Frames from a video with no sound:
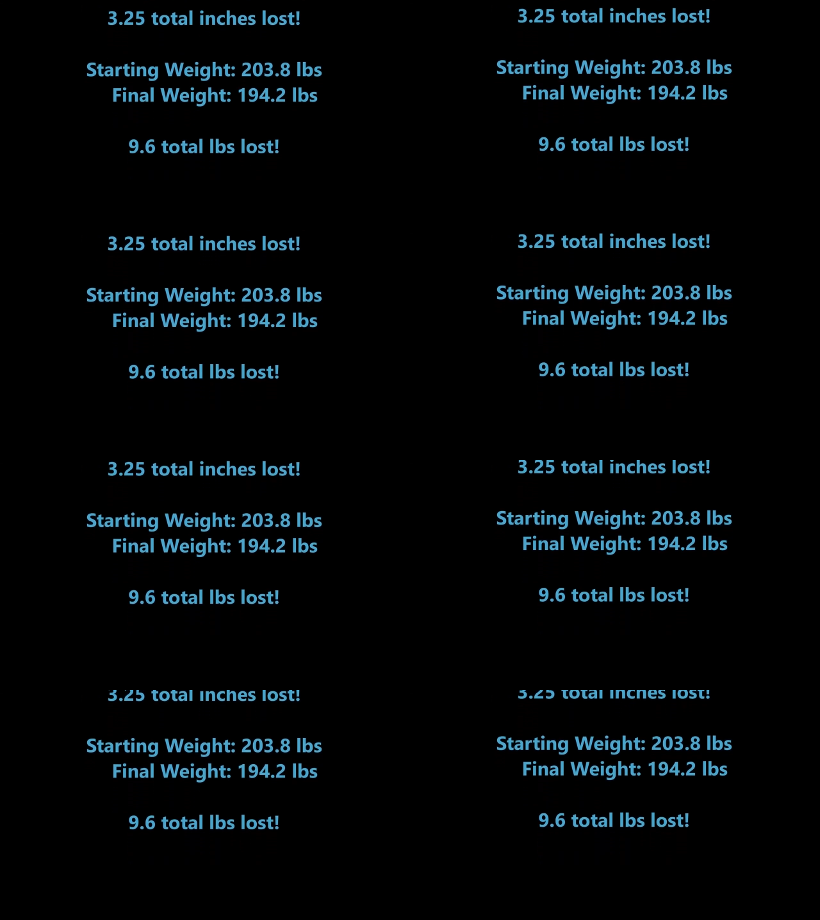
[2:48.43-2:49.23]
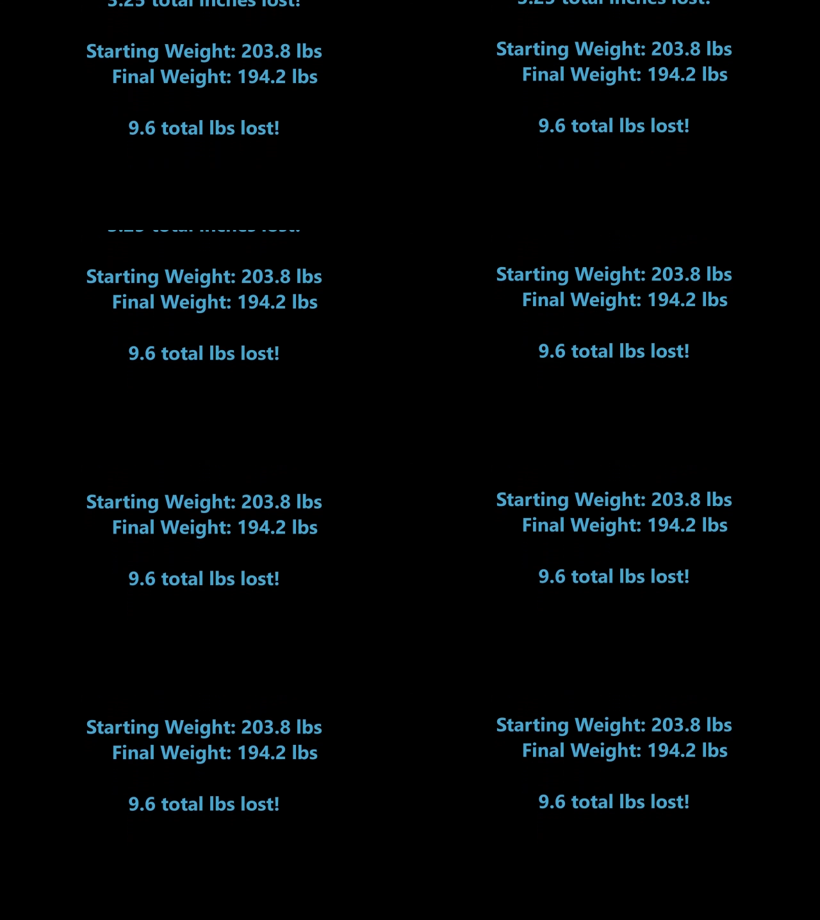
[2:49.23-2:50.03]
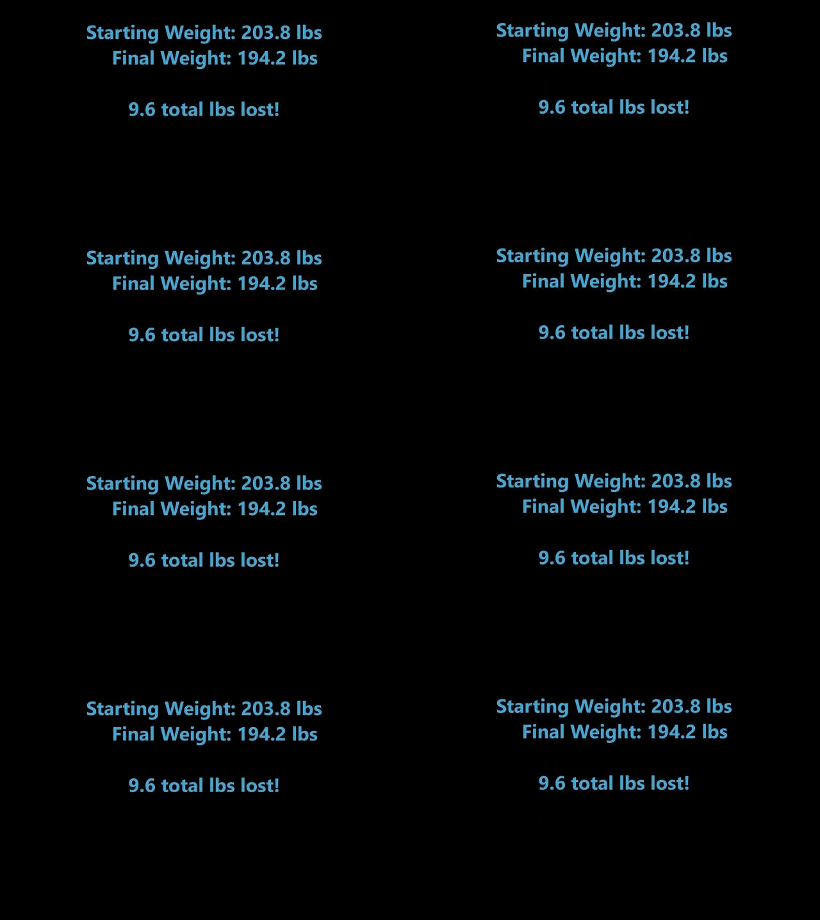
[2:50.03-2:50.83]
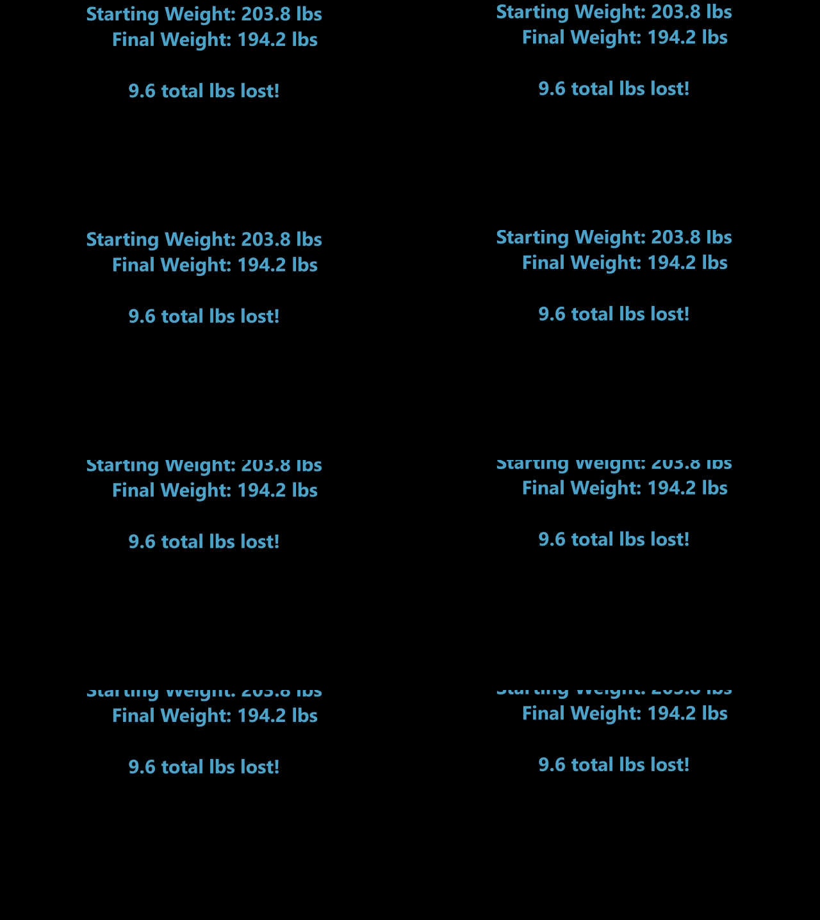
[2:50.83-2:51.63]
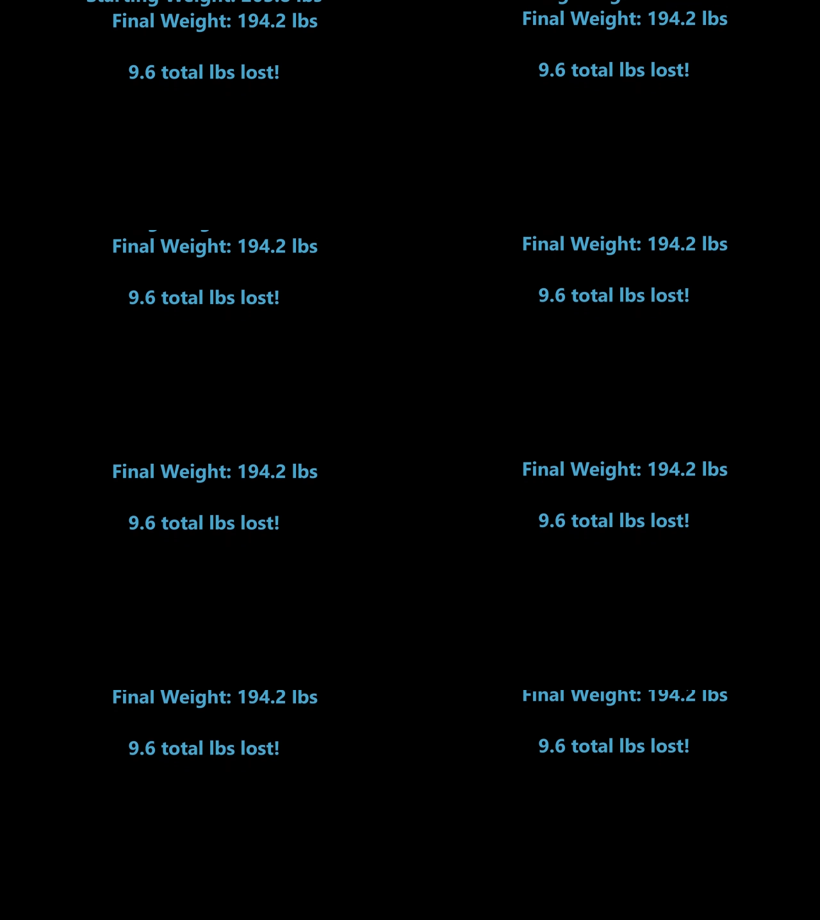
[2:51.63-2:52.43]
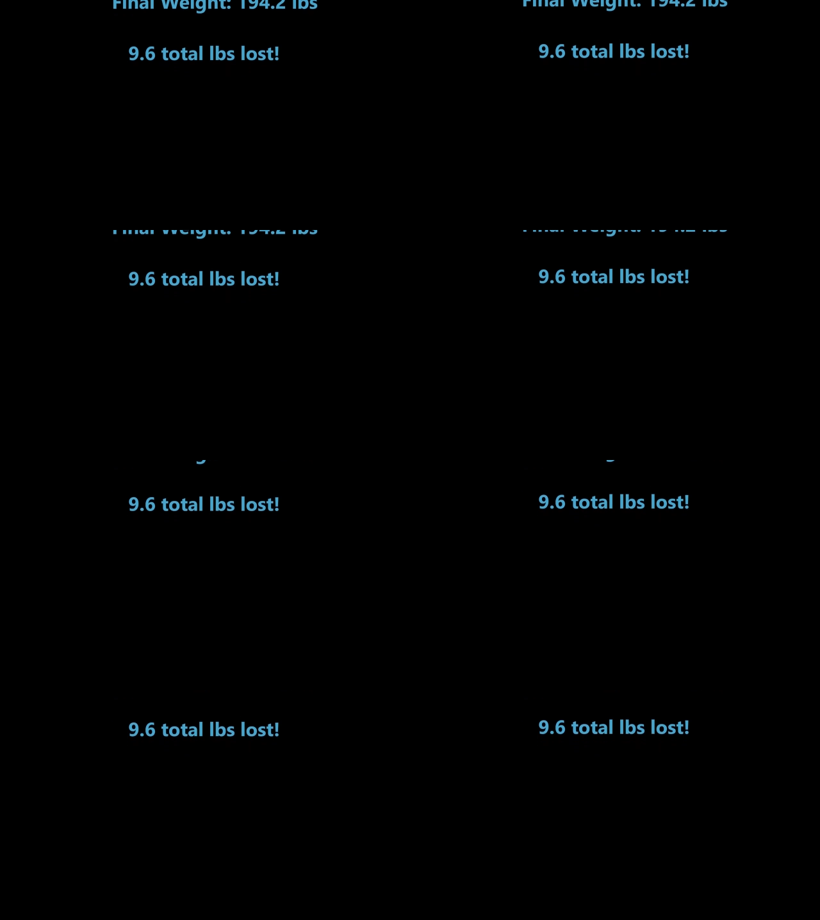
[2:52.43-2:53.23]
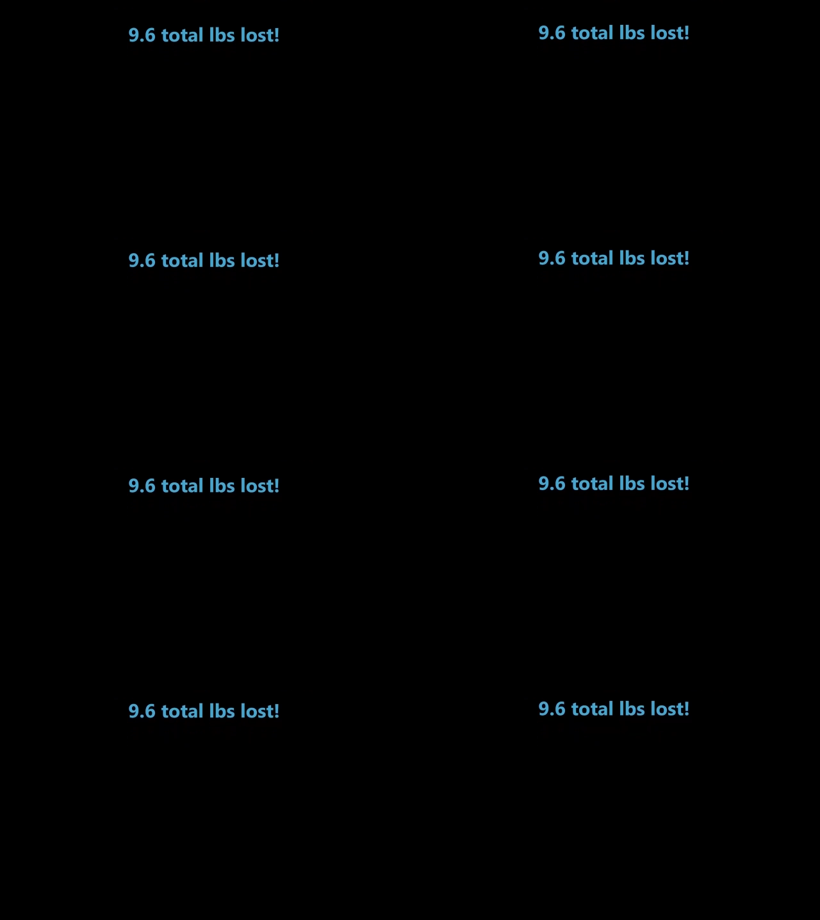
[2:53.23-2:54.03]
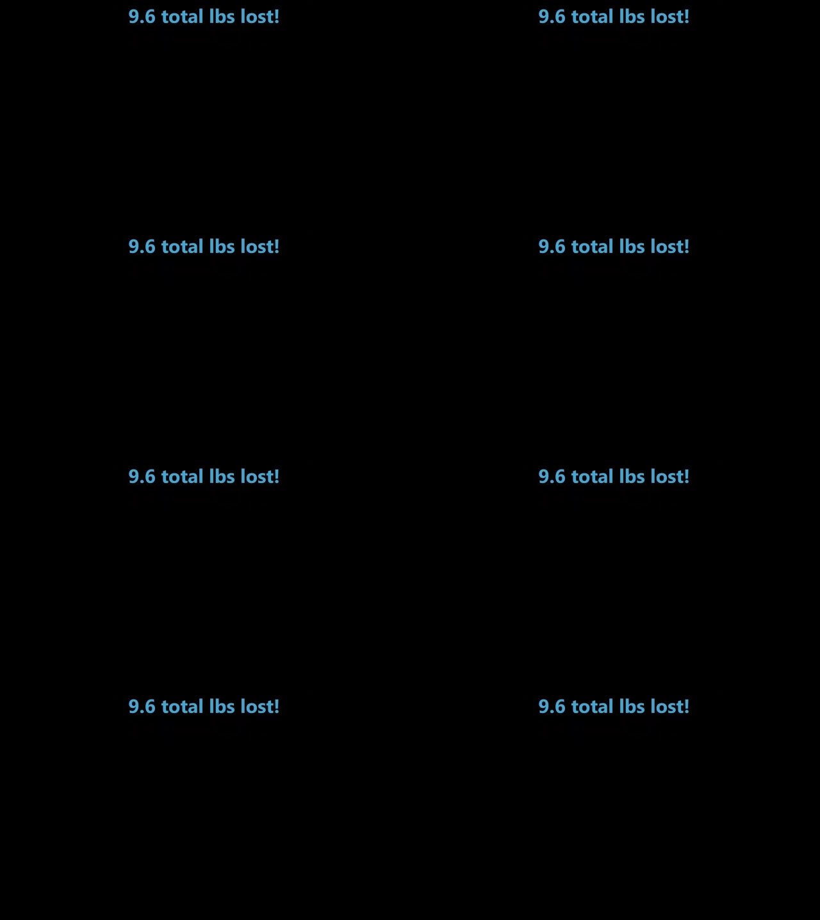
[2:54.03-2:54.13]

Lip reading: No face is visible, so there are no lips to read.